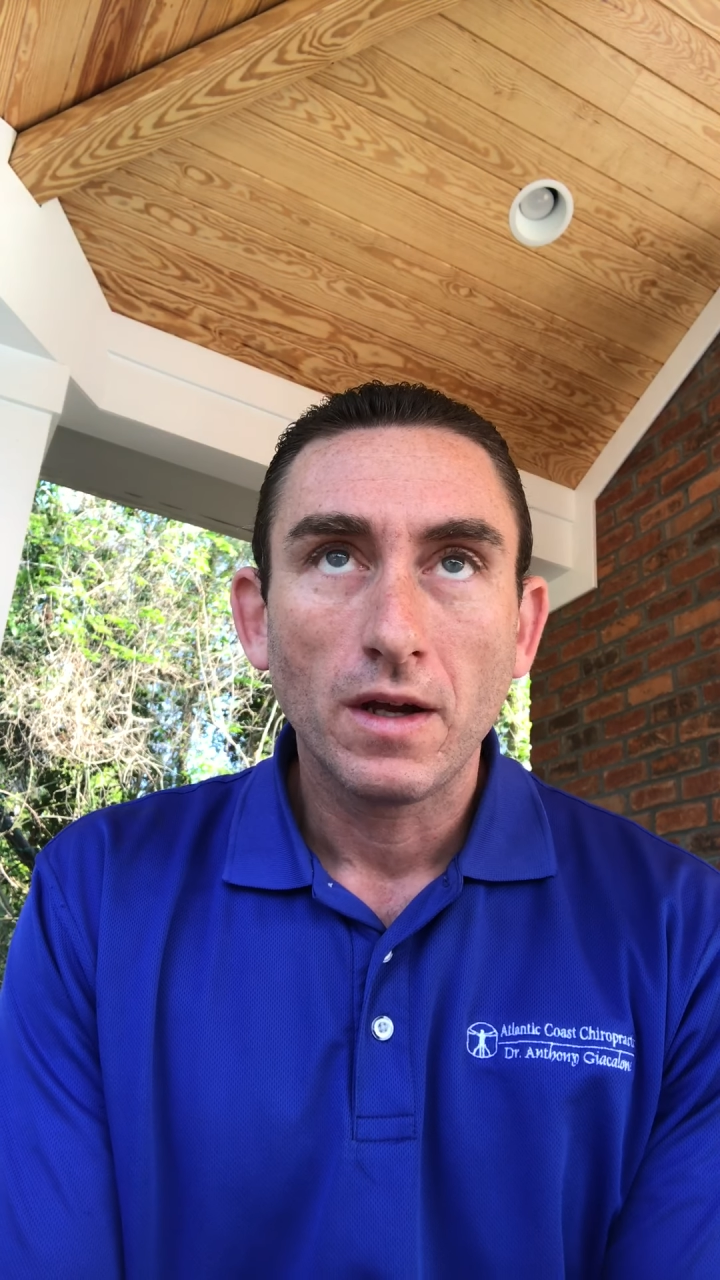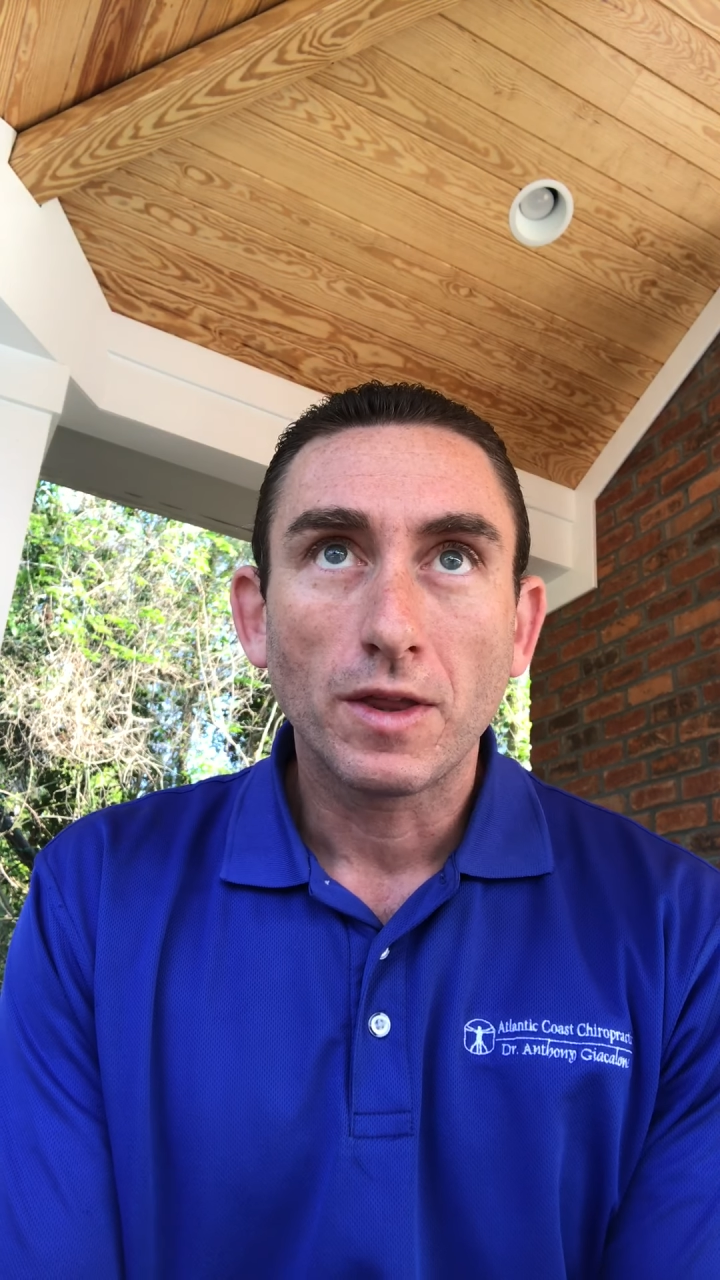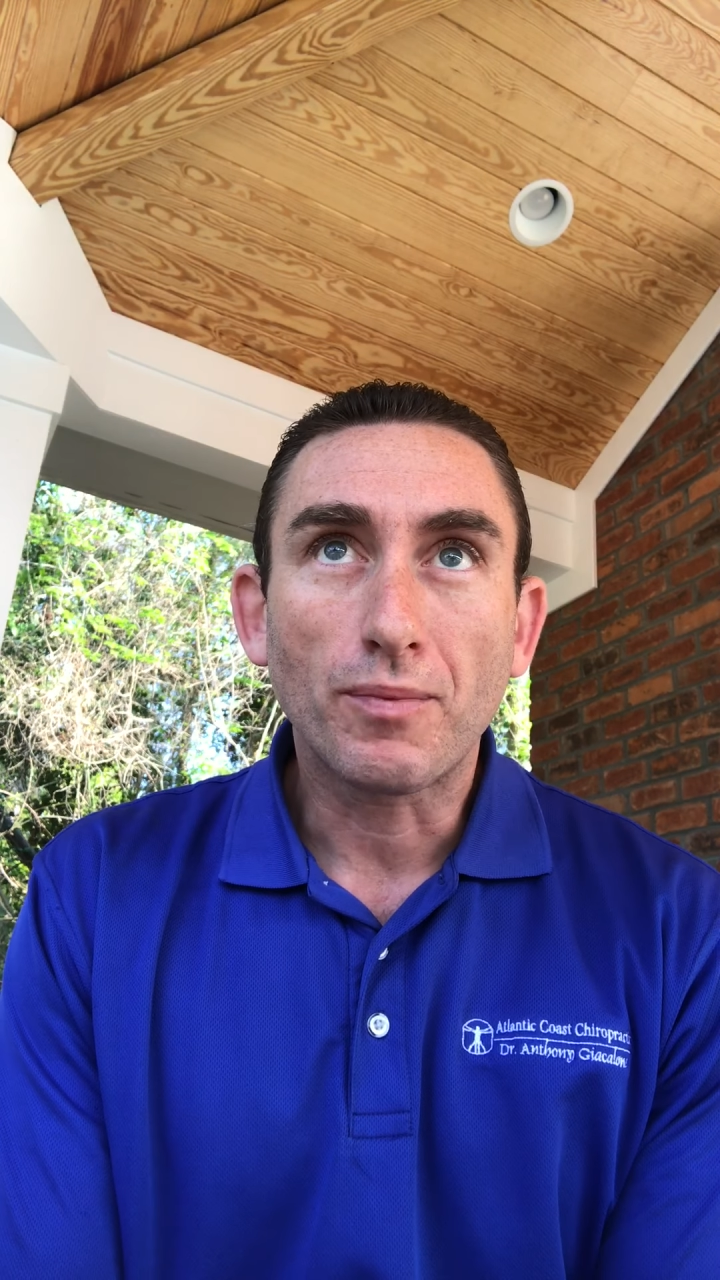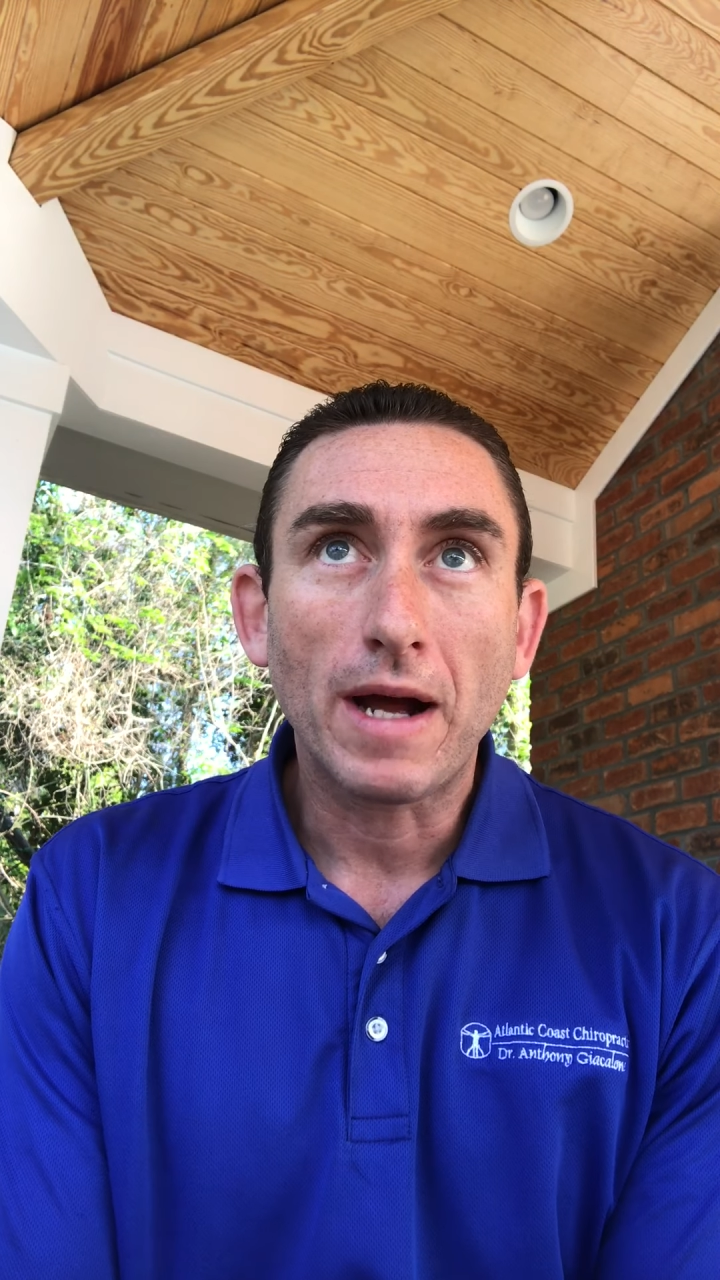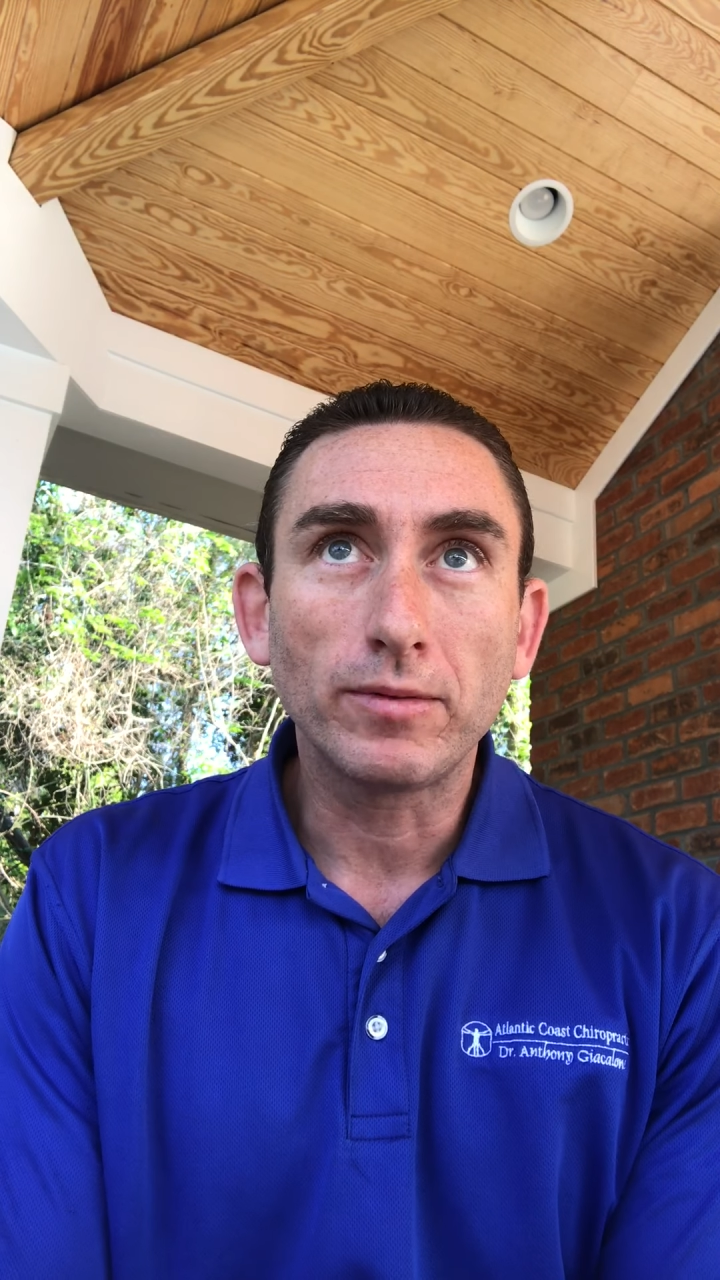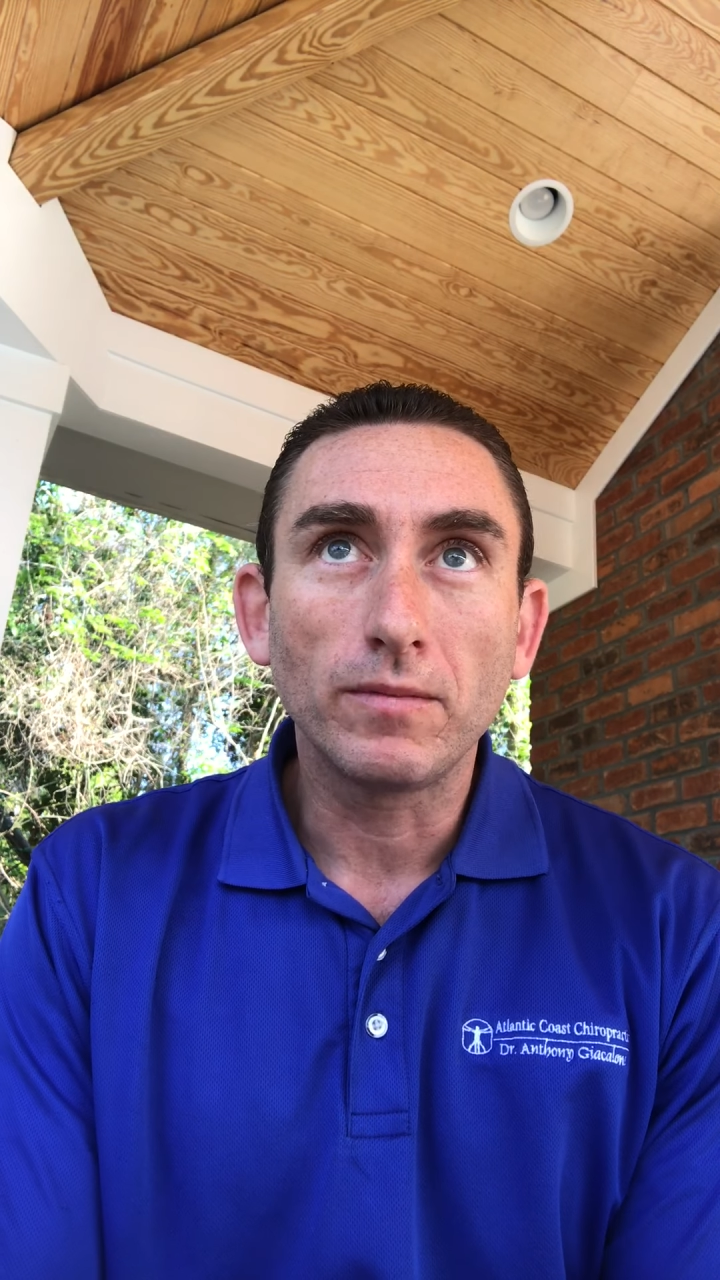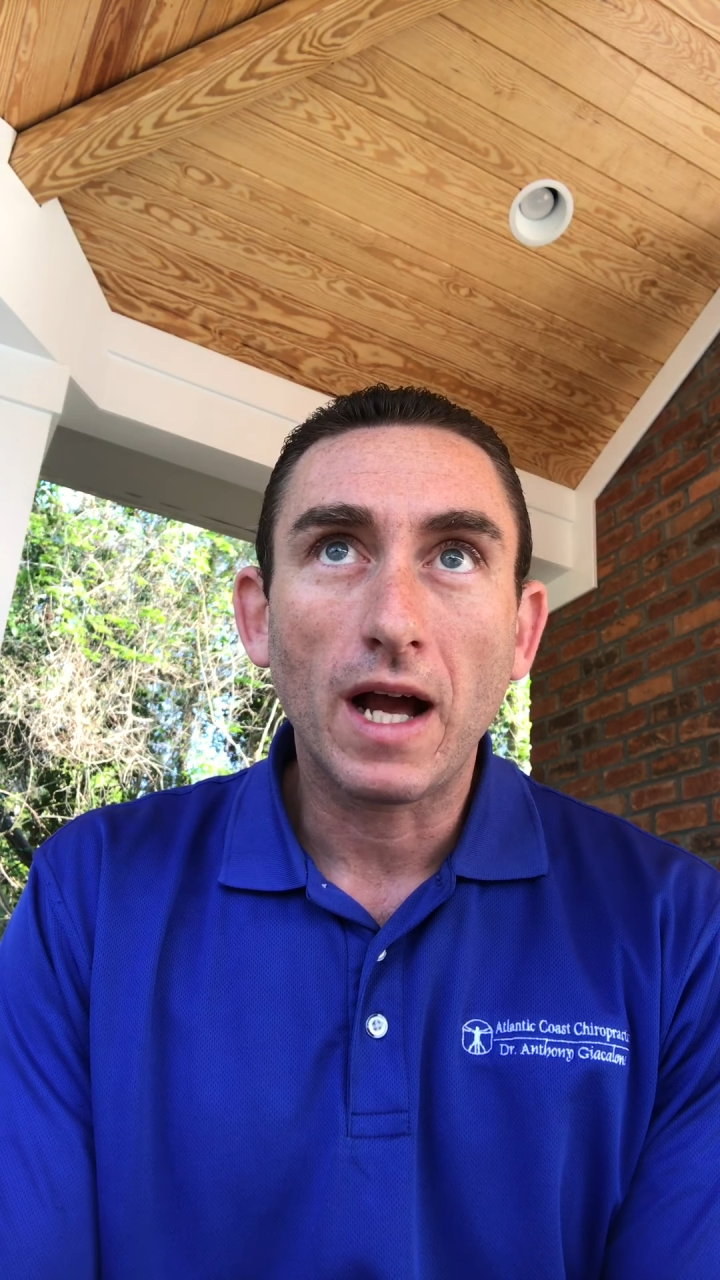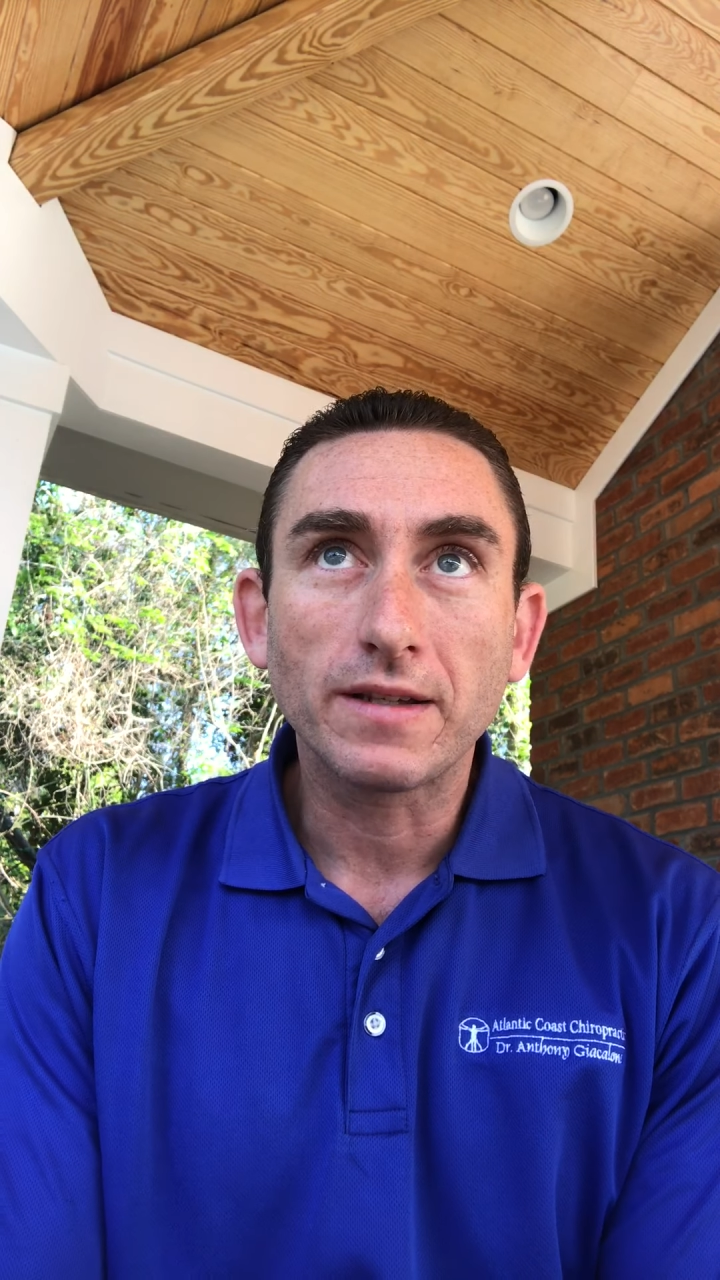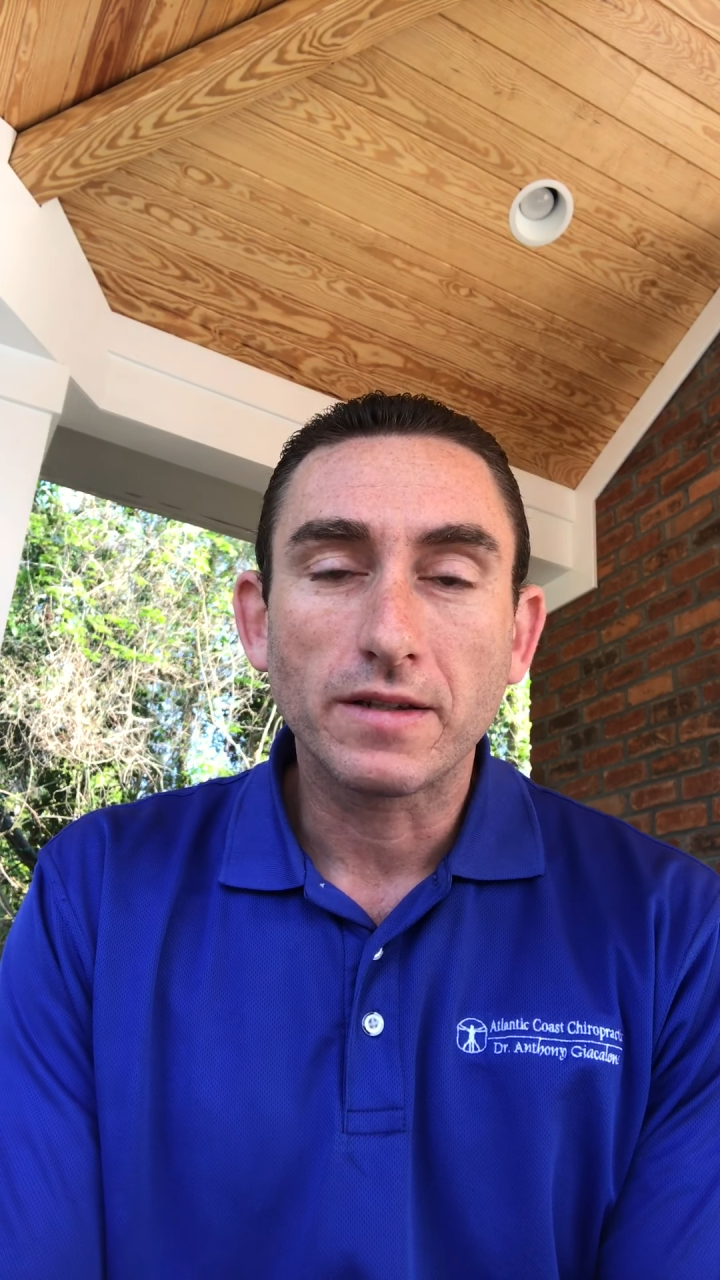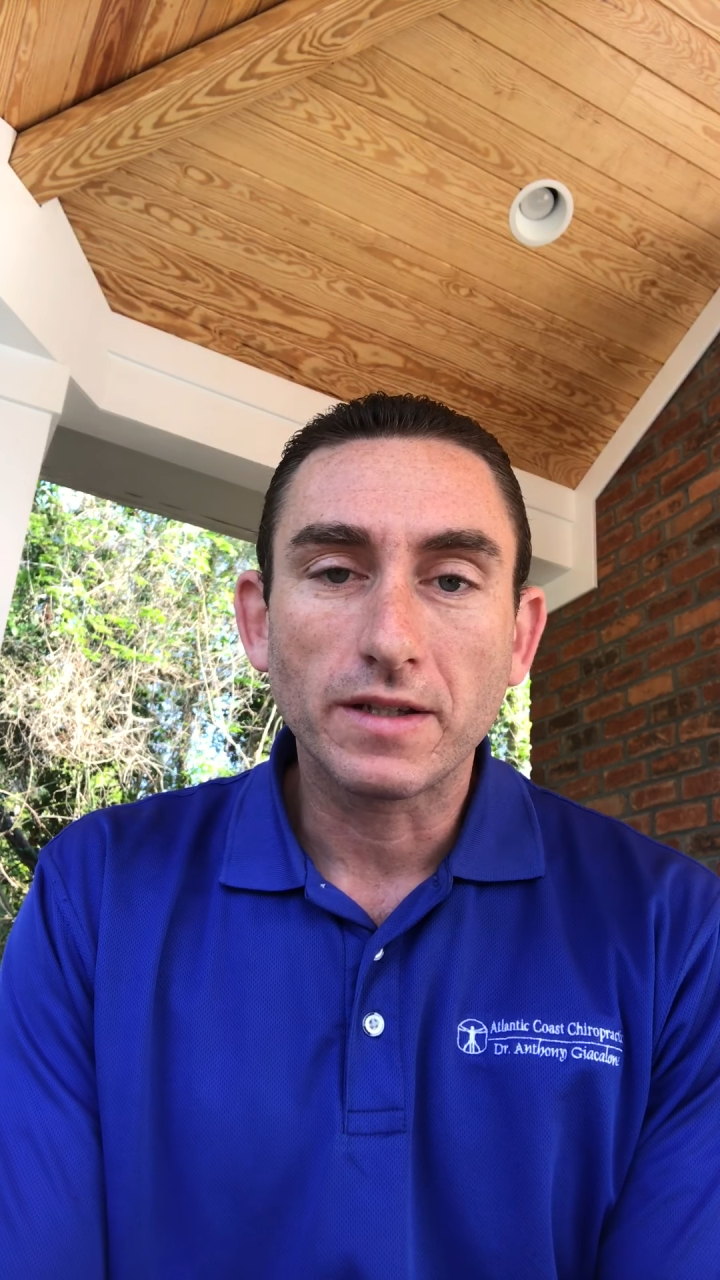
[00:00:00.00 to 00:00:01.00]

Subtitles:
The problem lies